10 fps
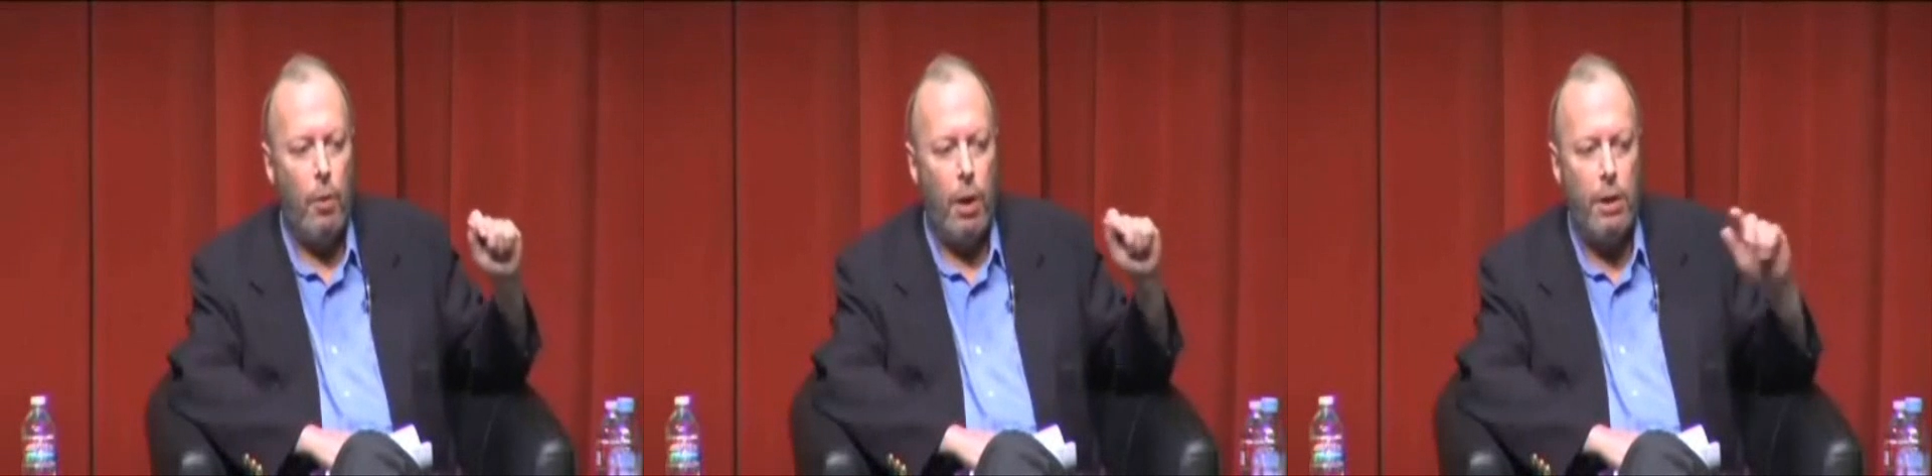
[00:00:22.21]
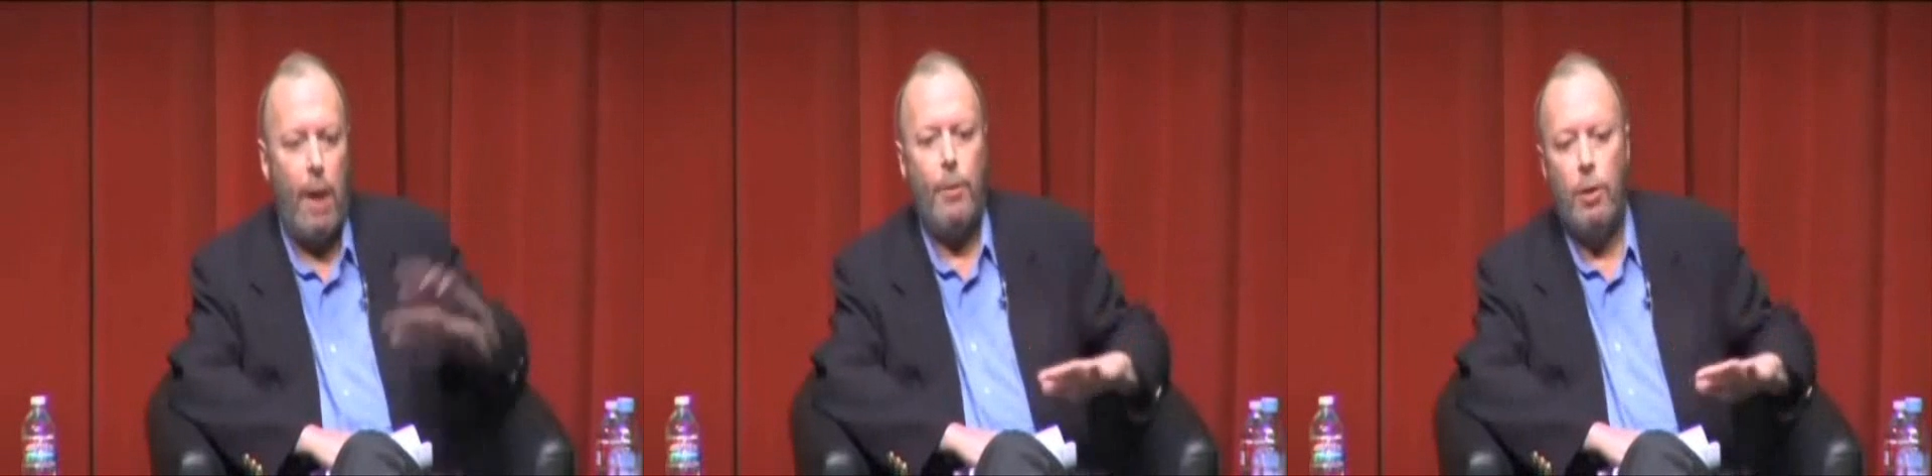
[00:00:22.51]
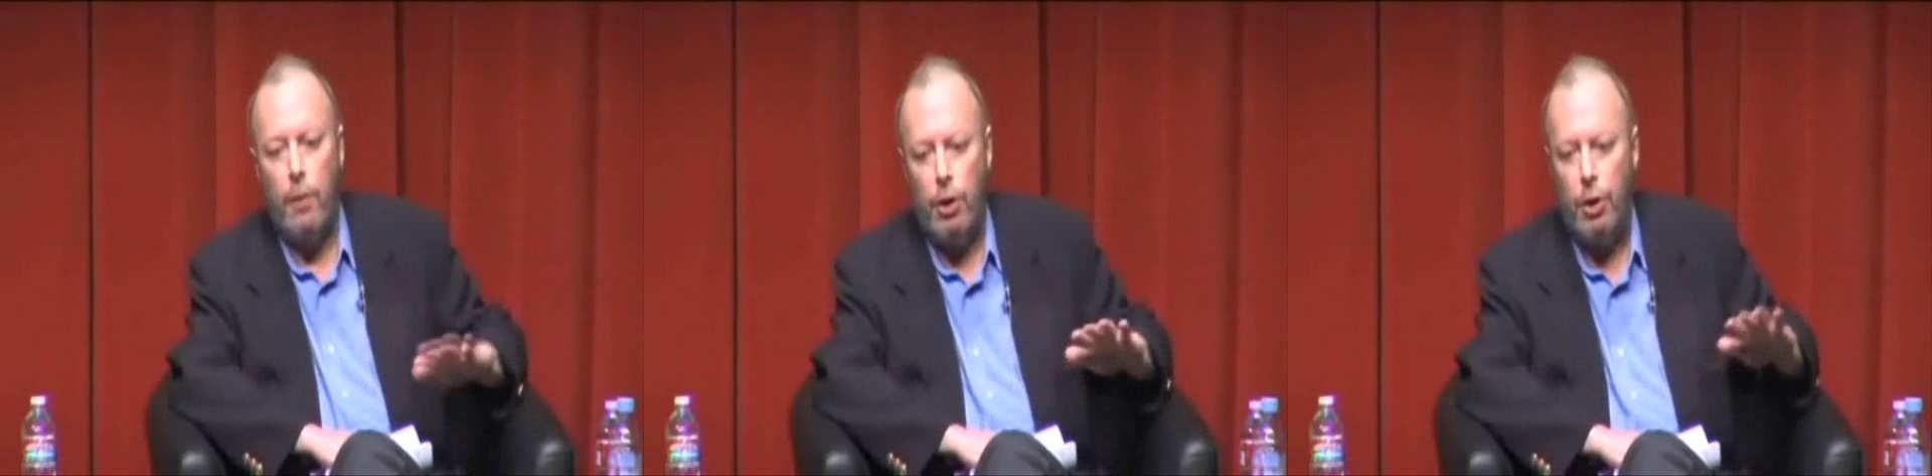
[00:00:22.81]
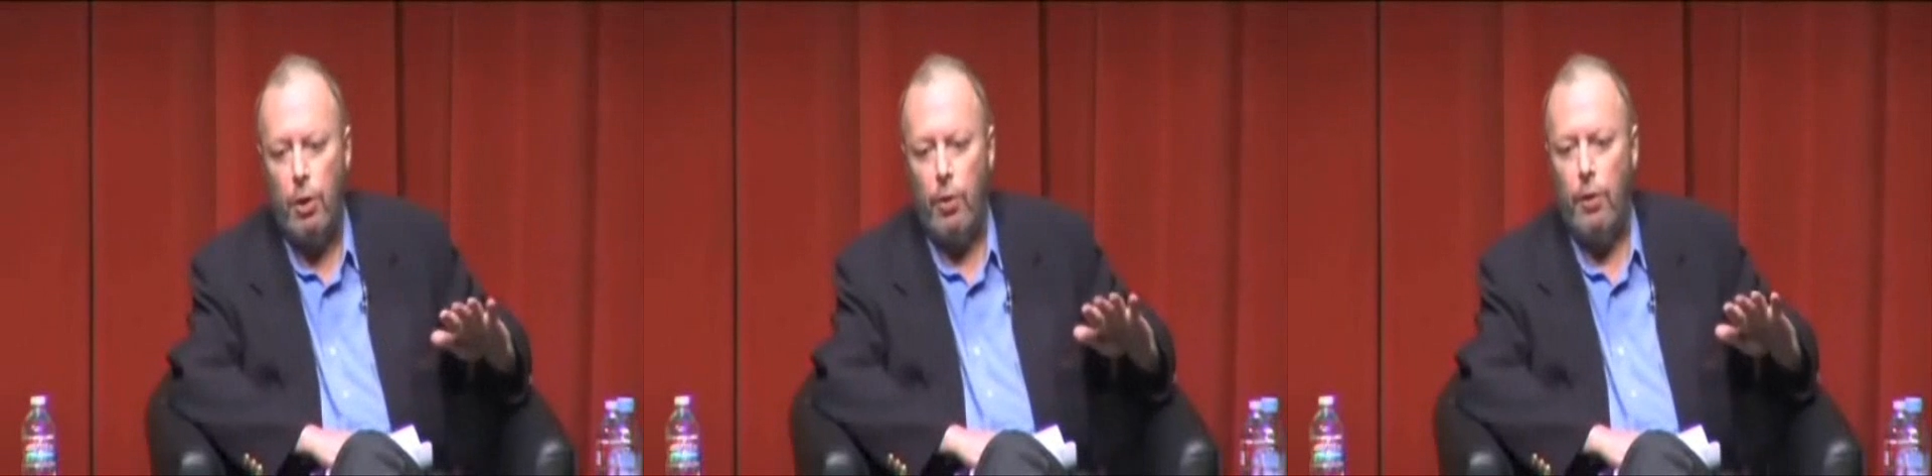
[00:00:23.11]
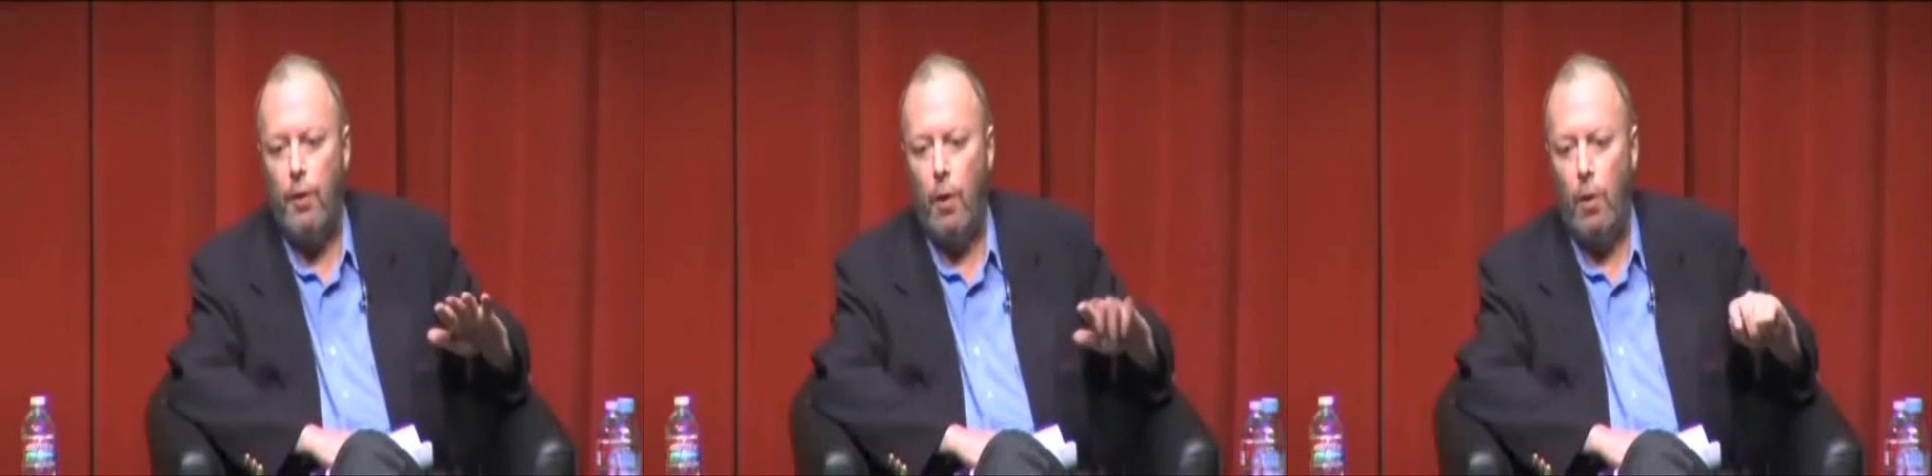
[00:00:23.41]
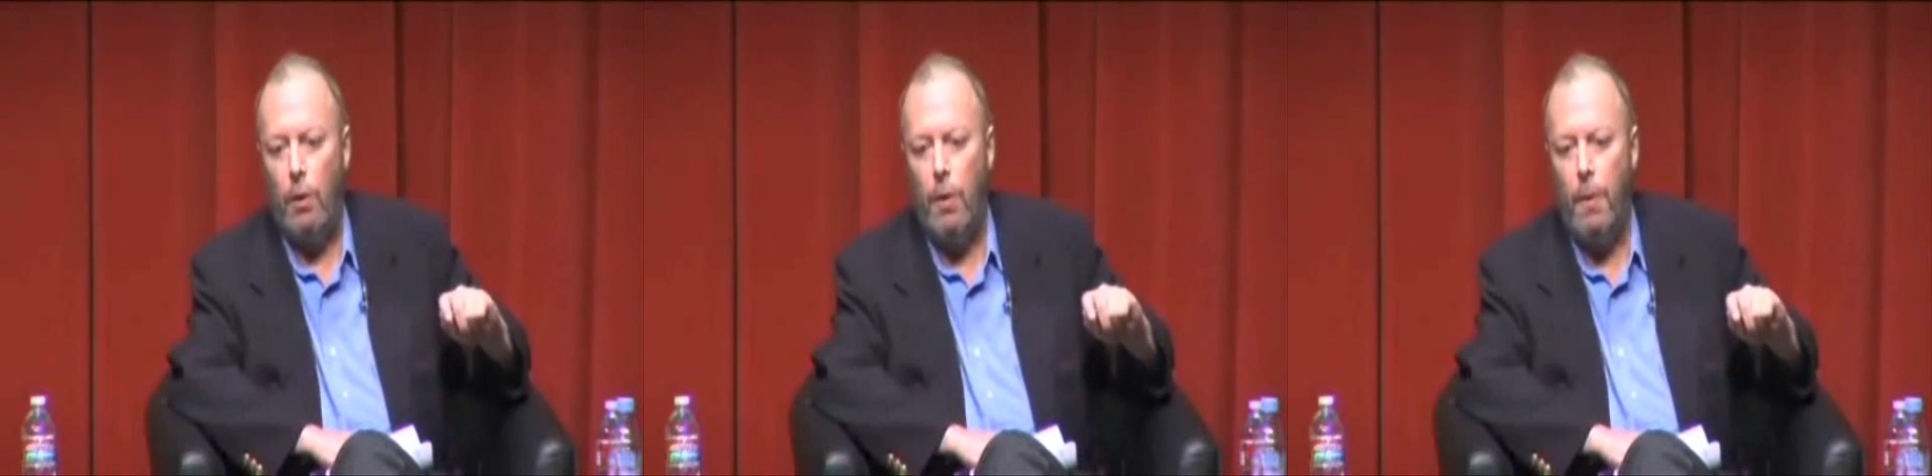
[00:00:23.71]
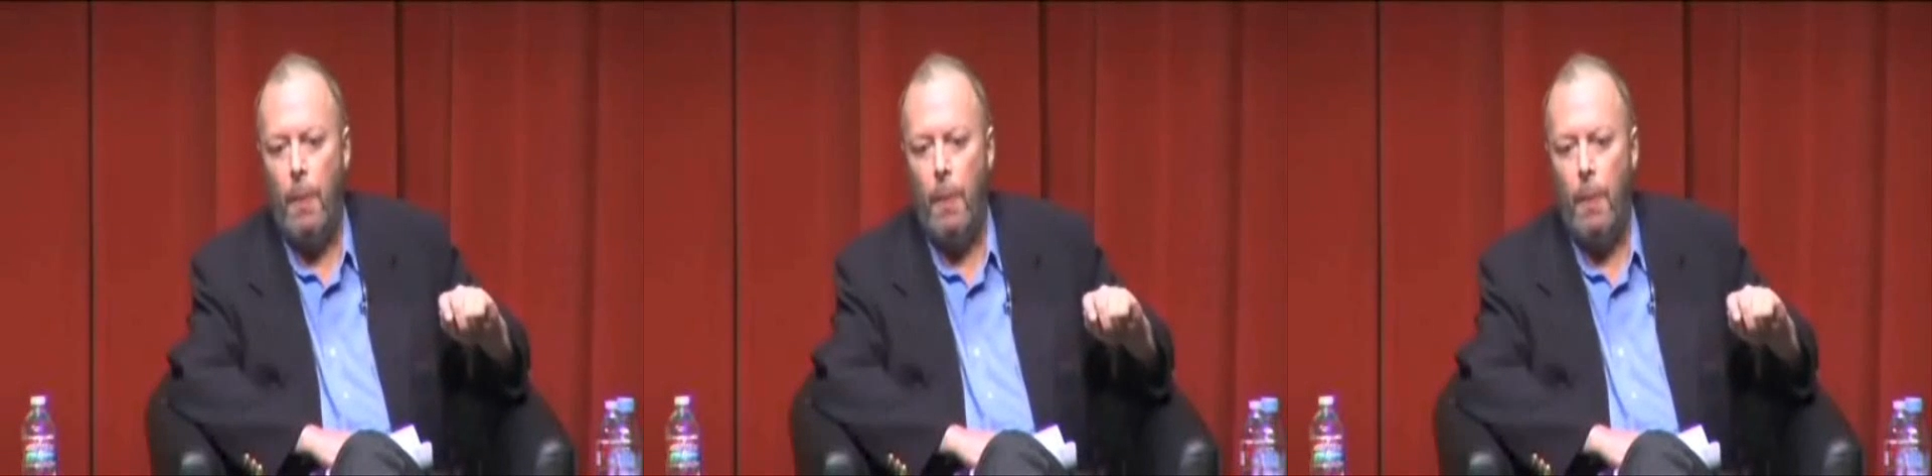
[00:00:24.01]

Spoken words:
you get tapped on the shoulder and told,